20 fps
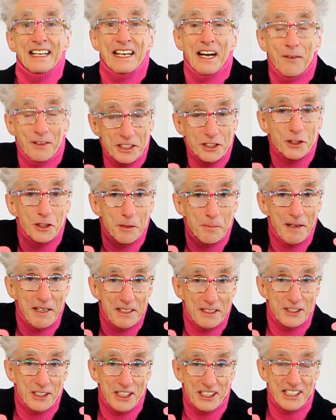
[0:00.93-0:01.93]
Now, what's good
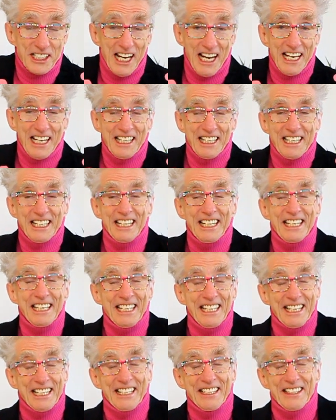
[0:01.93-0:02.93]
about our
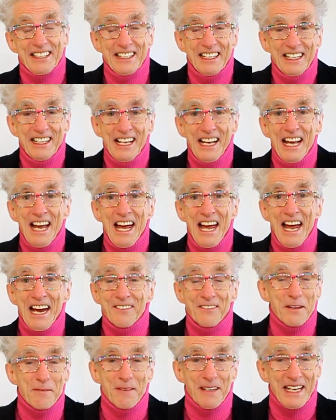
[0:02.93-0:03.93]
society,
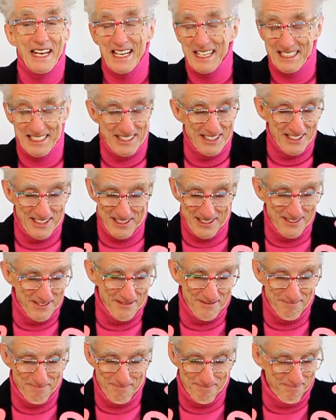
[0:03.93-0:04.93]
everybody has
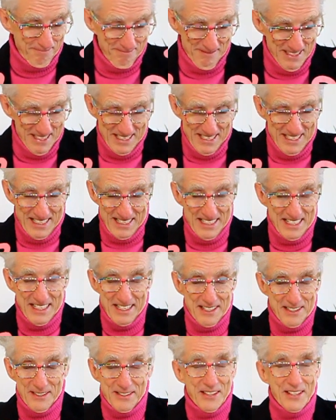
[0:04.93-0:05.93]
their,
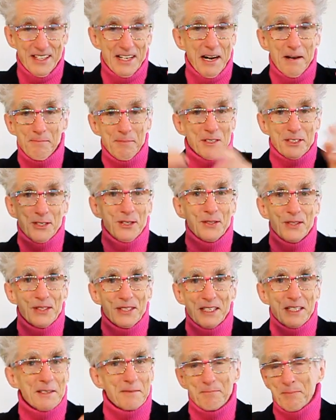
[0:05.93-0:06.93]
the
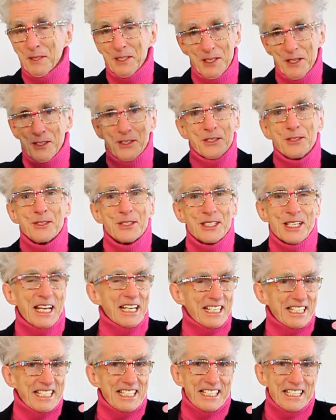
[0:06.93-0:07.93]
opportunity to put their 2
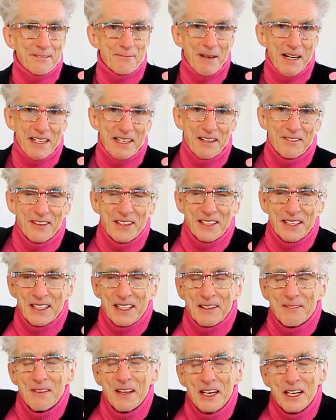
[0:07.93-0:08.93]
cents in about
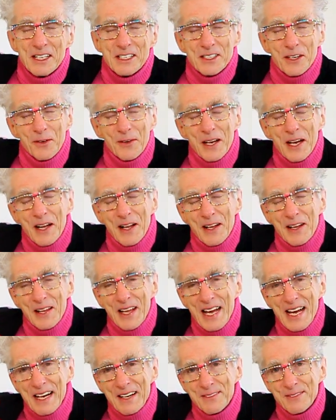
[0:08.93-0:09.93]
everything. So we
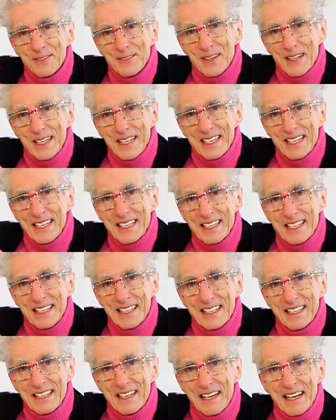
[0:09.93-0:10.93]
all have
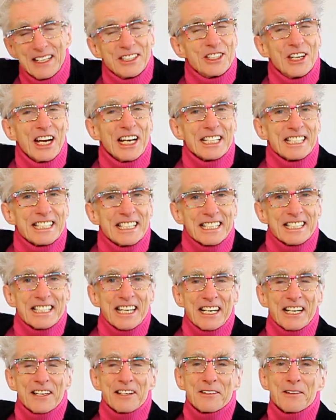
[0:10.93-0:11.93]
a chance to
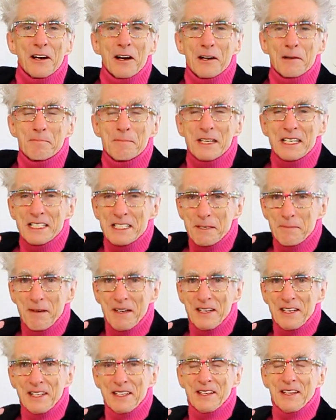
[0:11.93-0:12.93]
say our piece
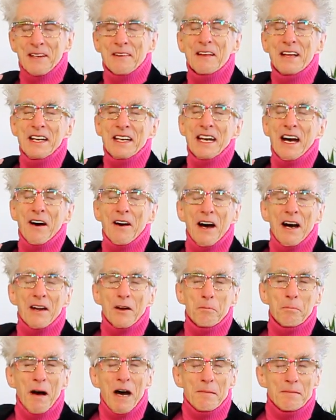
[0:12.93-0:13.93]
about anything. Now,
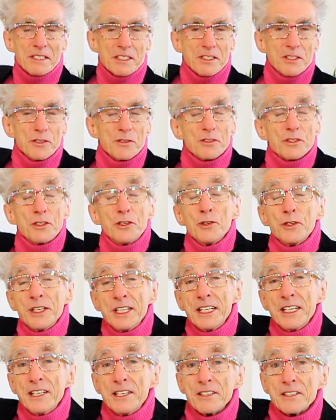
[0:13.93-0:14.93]
on Obama's new 2
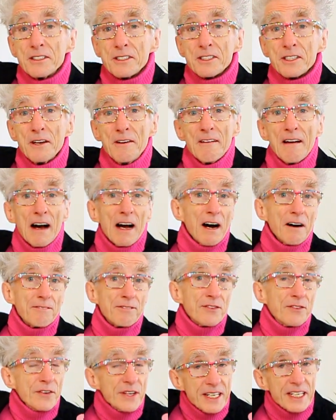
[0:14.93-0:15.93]
years
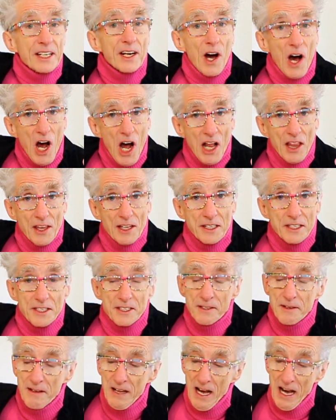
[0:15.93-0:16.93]
of free
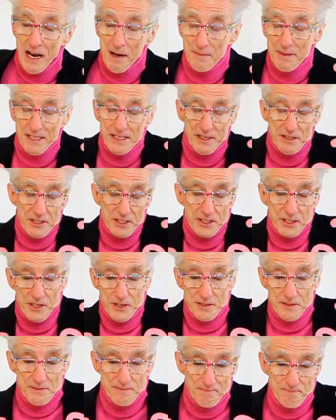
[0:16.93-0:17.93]
college, I mean, there's
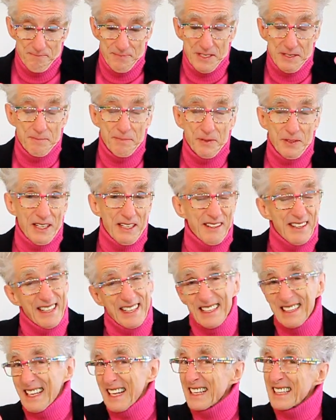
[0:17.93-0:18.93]
certain people that
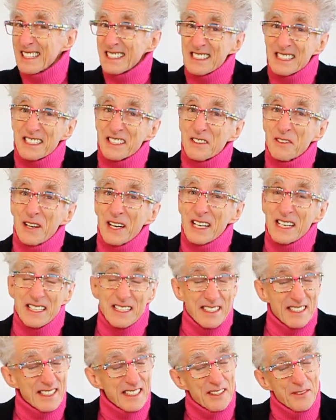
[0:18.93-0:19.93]
think that this is
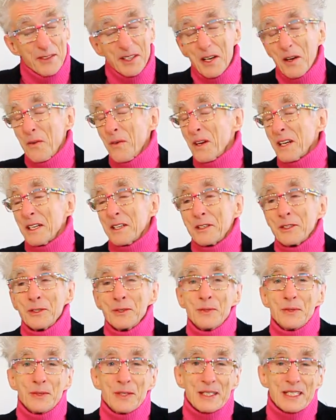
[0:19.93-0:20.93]
crazy. We don't want to
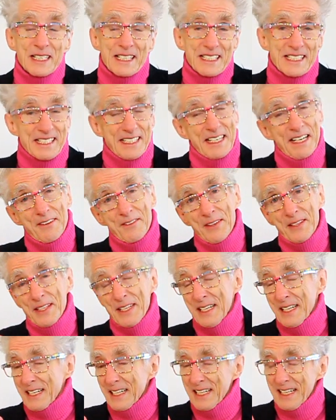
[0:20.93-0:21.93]
do this and
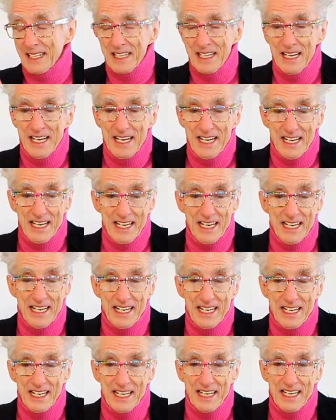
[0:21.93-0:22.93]
everything.
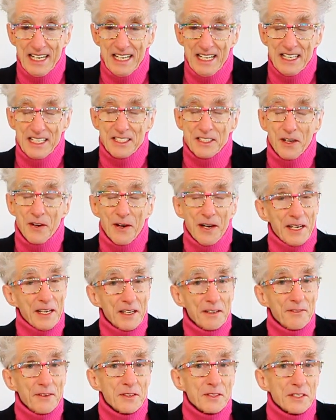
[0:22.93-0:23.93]
And so I
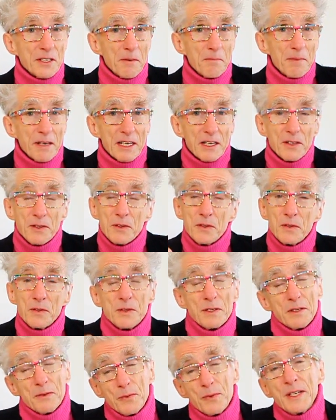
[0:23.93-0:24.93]
interviewed somebody
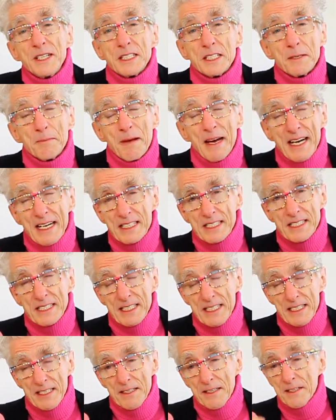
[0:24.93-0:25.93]
who, the Reason
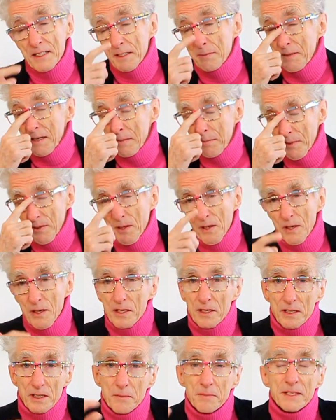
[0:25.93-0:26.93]
Magazine, and these people
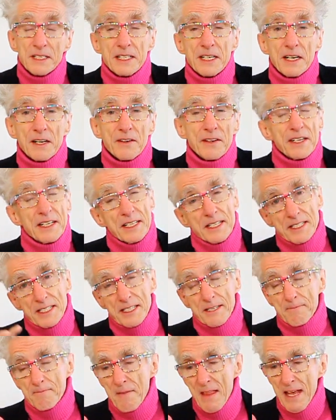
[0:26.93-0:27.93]
are
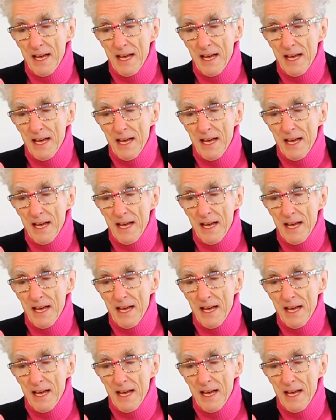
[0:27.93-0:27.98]
libertarians.